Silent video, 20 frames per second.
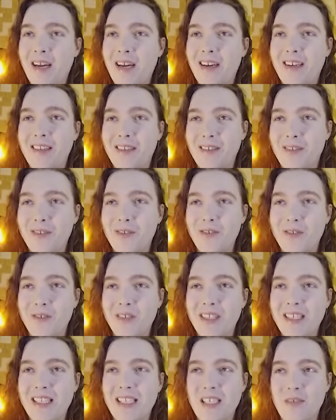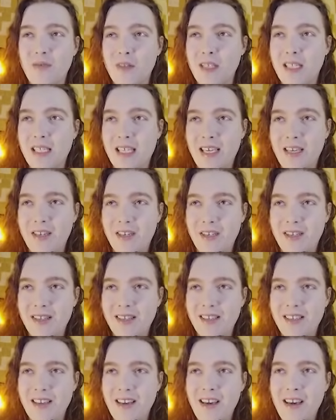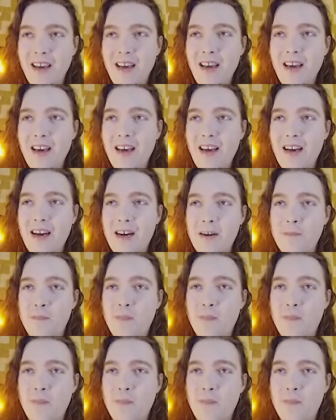other old civilizations. And